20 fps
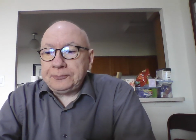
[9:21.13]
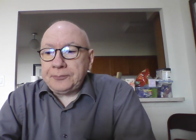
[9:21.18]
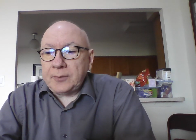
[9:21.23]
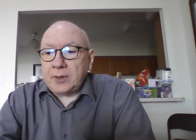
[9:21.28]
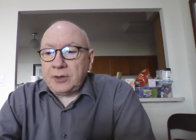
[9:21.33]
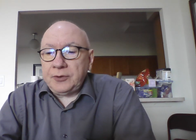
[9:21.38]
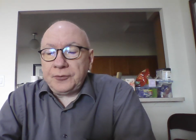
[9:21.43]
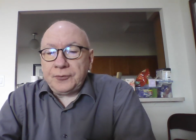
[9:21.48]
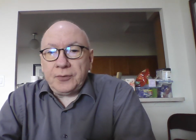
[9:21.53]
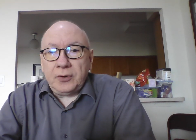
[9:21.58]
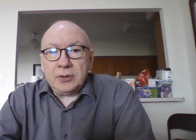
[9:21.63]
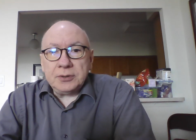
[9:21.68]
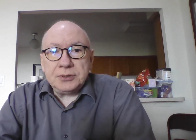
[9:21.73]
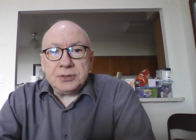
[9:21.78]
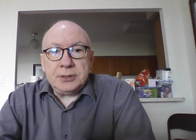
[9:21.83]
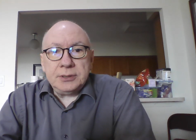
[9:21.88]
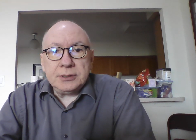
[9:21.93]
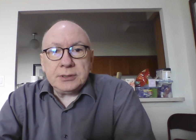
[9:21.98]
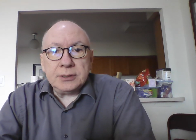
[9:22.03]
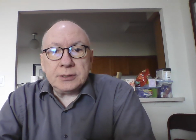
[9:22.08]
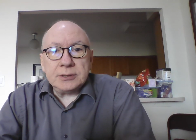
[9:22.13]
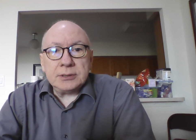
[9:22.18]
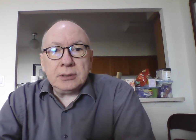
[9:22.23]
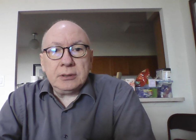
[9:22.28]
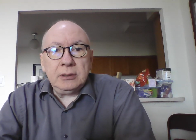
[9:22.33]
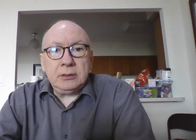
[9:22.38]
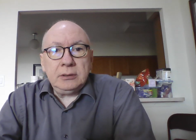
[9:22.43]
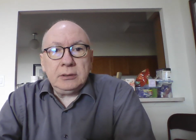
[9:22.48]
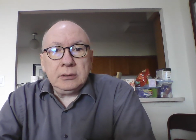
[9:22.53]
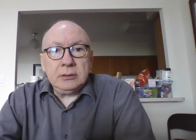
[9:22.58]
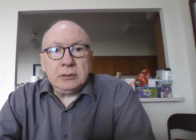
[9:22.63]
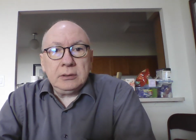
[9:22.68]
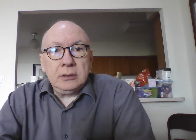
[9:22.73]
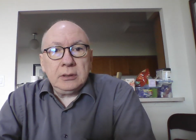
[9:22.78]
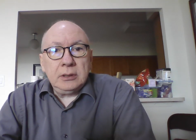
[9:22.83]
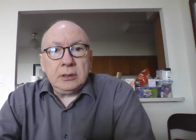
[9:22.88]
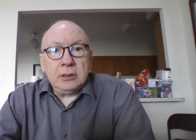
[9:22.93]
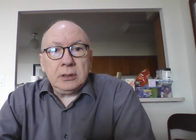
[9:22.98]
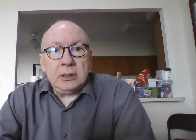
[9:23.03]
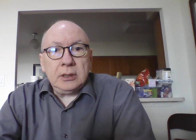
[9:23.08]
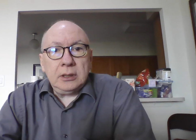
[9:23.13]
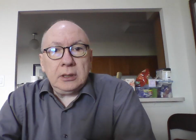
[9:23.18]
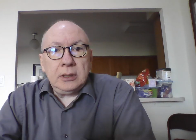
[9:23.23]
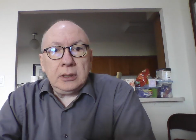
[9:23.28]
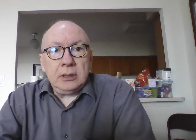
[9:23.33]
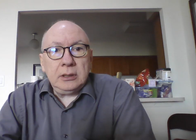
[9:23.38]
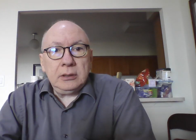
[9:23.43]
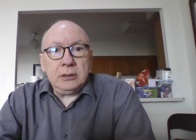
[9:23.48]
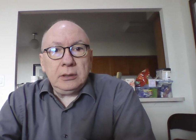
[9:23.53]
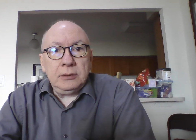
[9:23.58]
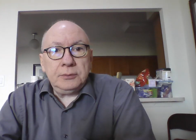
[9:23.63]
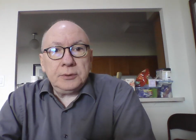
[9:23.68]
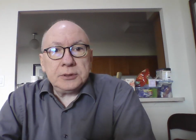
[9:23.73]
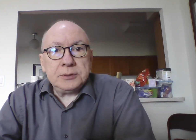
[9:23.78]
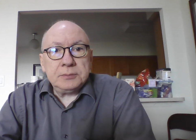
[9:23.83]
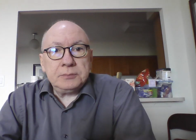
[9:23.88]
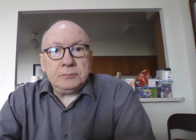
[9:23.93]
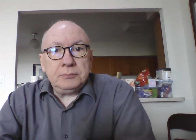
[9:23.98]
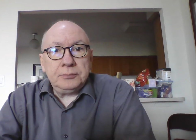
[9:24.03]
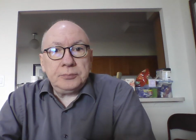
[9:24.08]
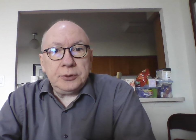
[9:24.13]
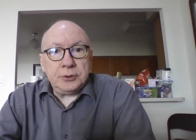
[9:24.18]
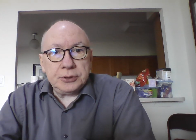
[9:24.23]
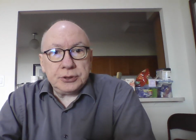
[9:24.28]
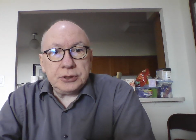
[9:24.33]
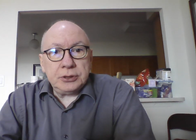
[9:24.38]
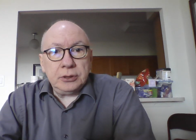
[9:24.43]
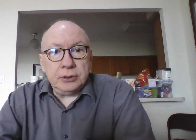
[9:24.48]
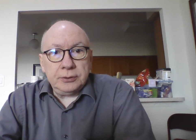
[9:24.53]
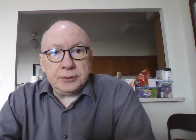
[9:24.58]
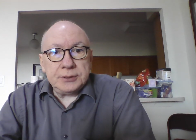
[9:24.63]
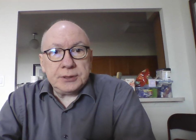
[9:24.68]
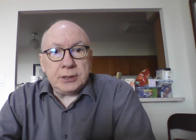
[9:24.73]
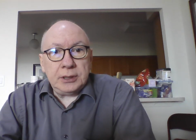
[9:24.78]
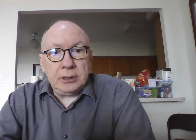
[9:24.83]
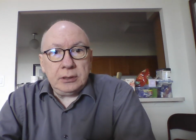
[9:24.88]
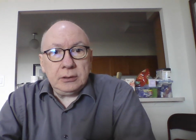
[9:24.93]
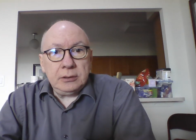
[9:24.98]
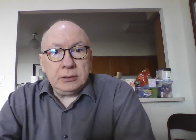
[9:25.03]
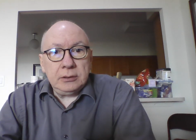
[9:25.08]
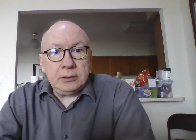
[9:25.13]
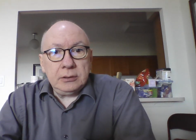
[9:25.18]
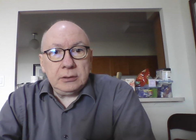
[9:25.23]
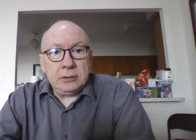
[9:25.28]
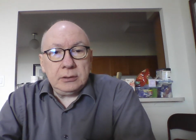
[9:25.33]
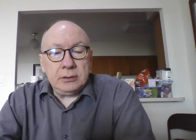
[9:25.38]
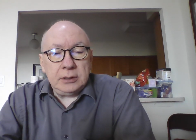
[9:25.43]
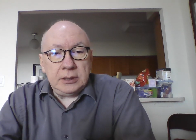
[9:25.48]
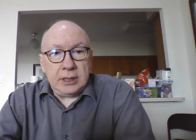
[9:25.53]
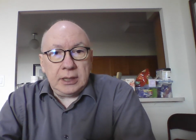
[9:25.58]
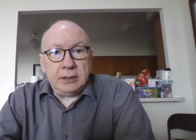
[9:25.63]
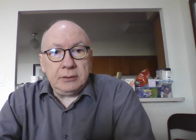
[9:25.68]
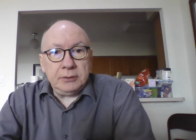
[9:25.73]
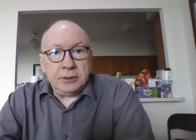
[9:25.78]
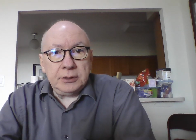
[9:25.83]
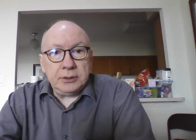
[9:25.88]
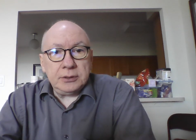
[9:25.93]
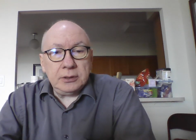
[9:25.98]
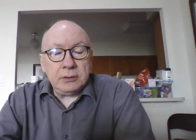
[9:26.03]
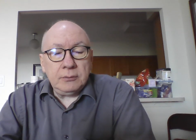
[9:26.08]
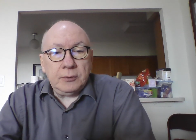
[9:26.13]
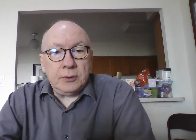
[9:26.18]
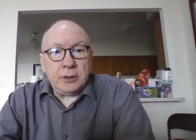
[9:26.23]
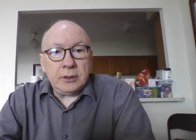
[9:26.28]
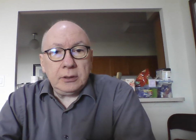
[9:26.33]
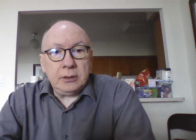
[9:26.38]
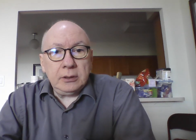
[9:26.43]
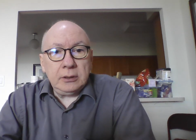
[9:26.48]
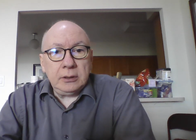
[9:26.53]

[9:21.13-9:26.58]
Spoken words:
as far as she's concerned, Lois pushed Lucy down into the water.